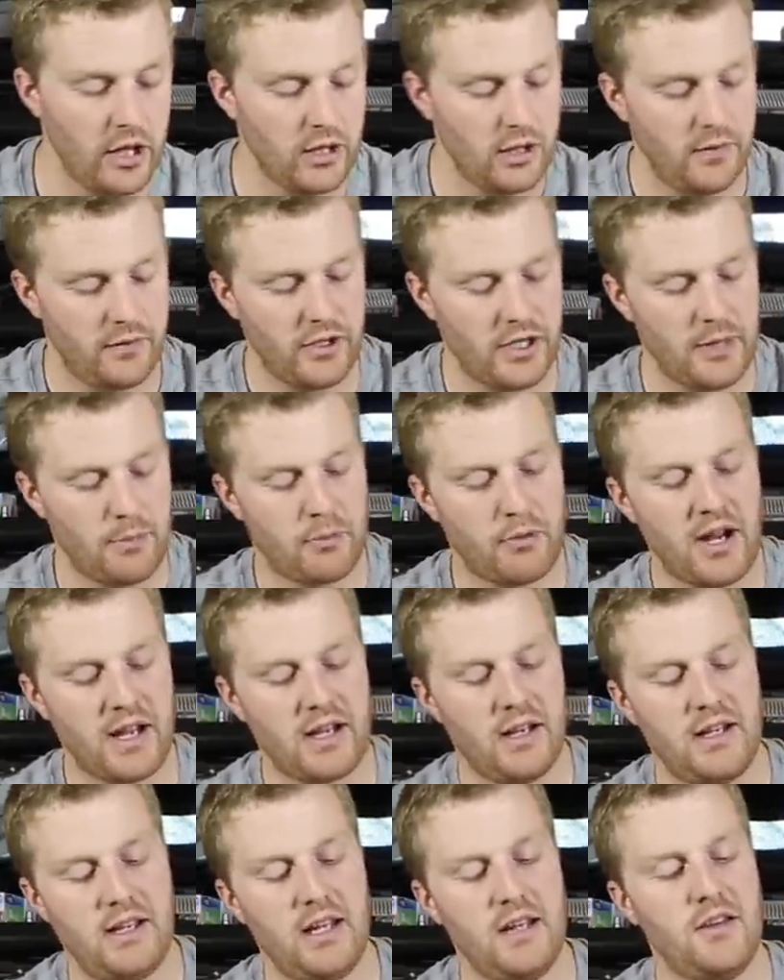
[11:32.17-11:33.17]
You've got a
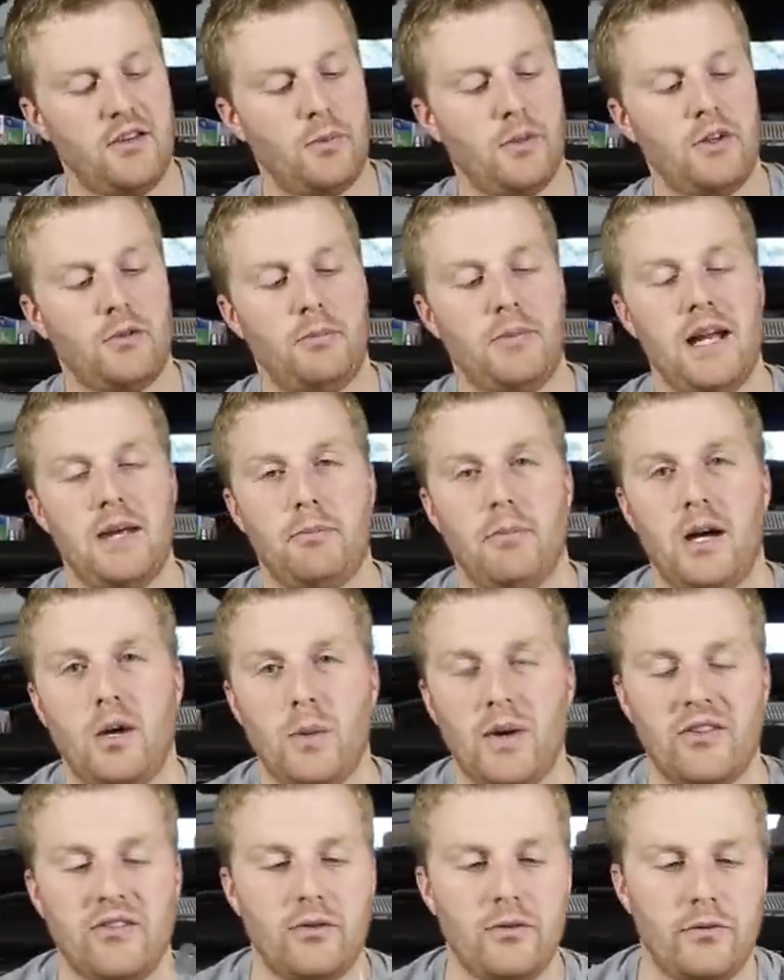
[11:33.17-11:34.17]
bracket here. This one's made by
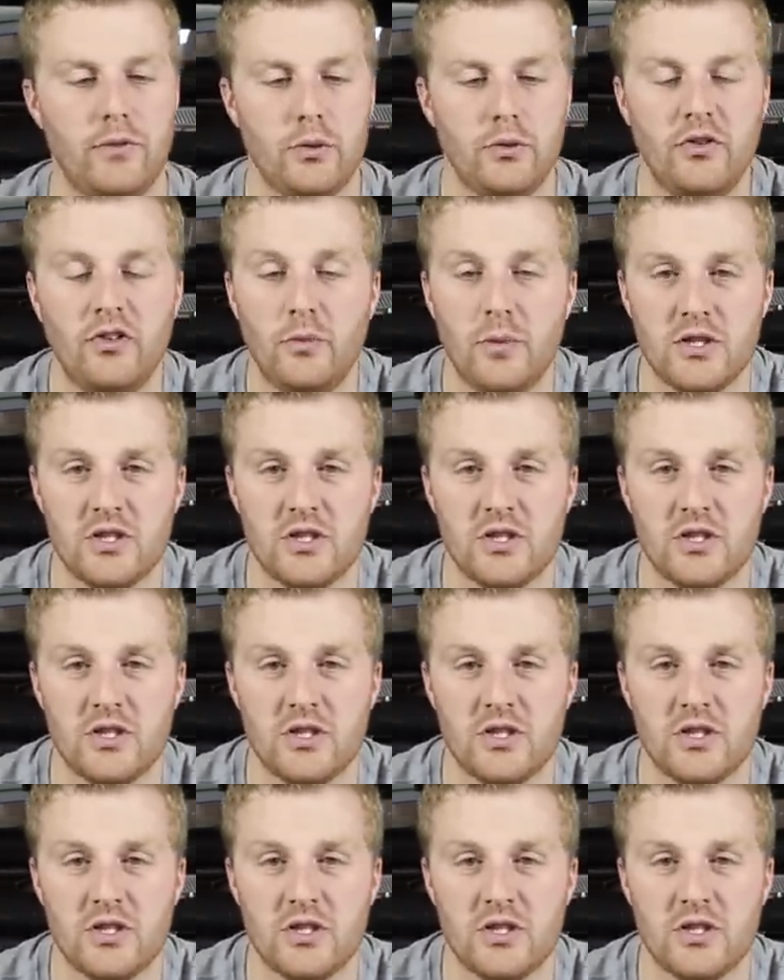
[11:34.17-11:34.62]
Western Filters,